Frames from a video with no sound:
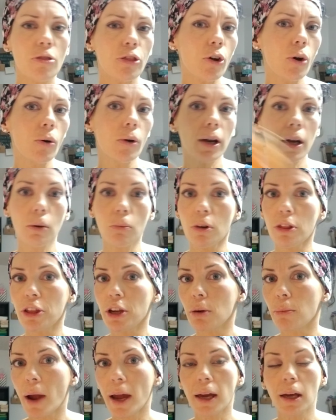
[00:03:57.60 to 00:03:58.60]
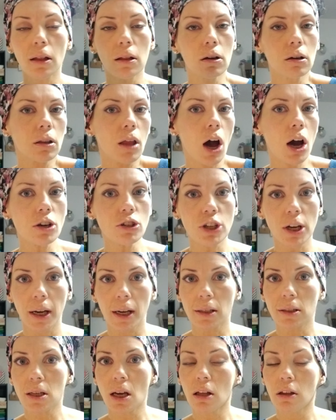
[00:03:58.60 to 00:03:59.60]
throw it in with your regular laundry
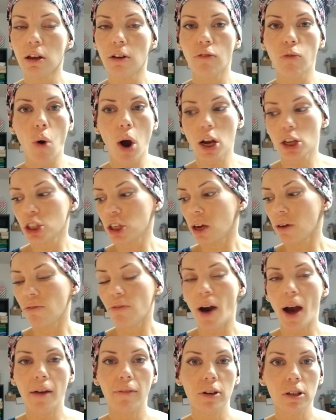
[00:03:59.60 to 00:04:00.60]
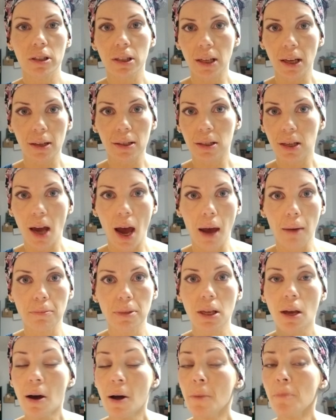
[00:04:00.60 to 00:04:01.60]
until you've washed it five or six
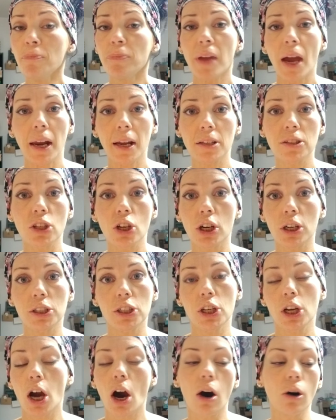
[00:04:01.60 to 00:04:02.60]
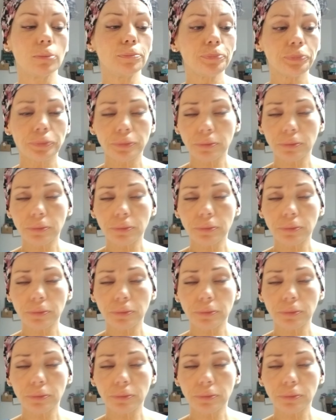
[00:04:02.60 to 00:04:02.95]
times and it's good to go.